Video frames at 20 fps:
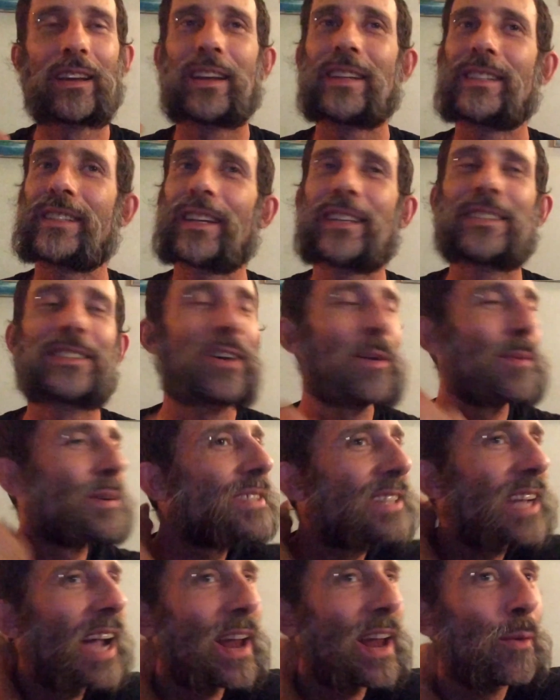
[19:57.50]
it's
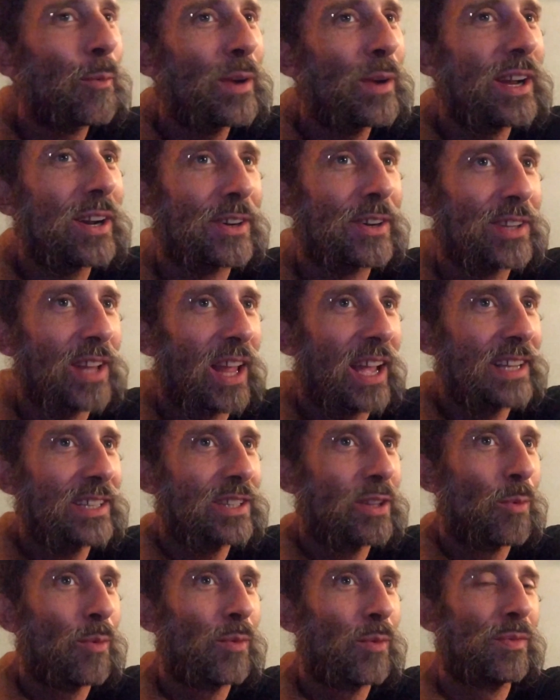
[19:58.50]
almost kind of weird,
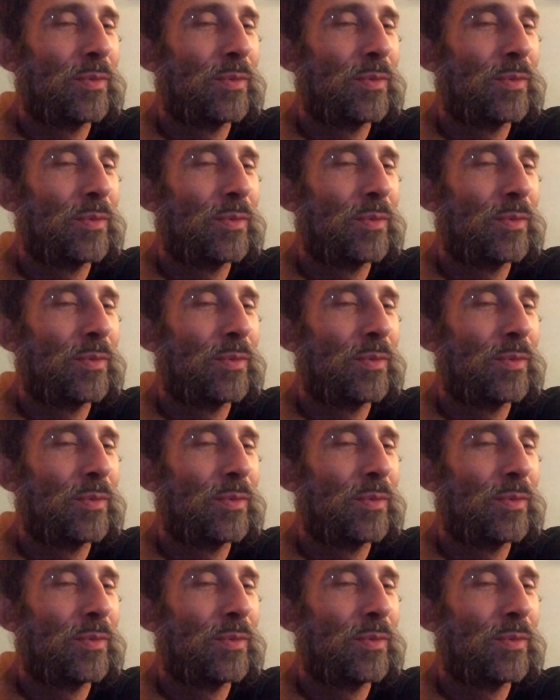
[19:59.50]
like